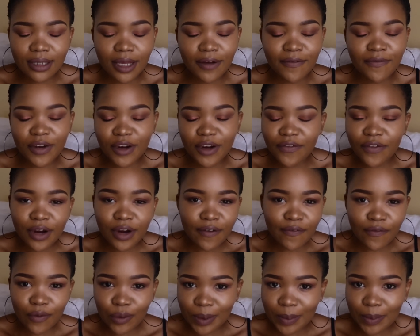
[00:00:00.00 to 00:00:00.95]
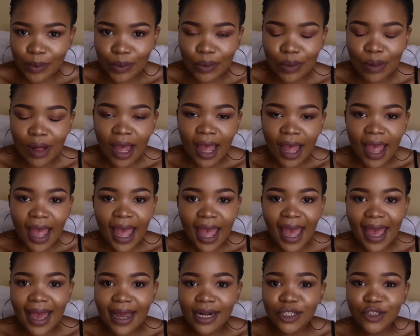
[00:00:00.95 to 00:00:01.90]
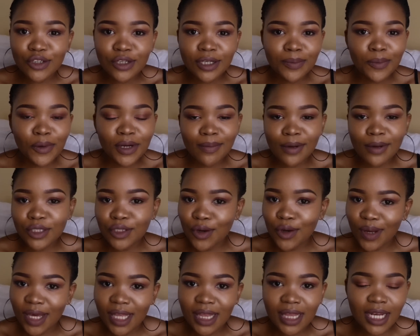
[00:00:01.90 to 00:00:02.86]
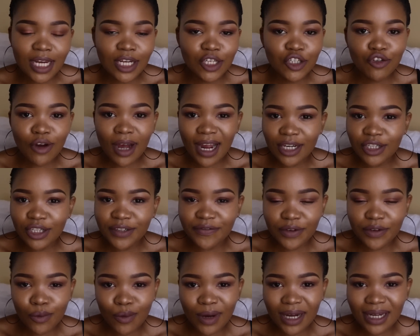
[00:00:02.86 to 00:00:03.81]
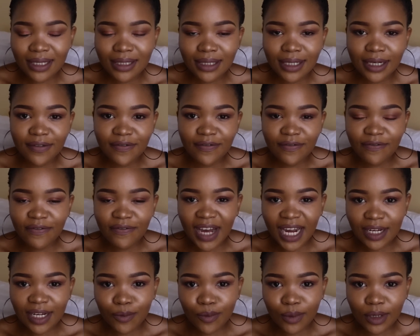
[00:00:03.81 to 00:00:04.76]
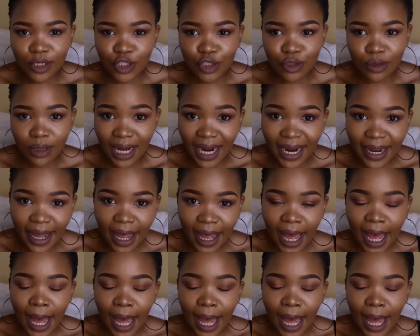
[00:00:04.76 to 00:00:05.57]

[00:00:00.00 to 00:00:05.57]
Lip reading: They're very, very affordable, and you can pretty much go in there, try different ones and find what you like.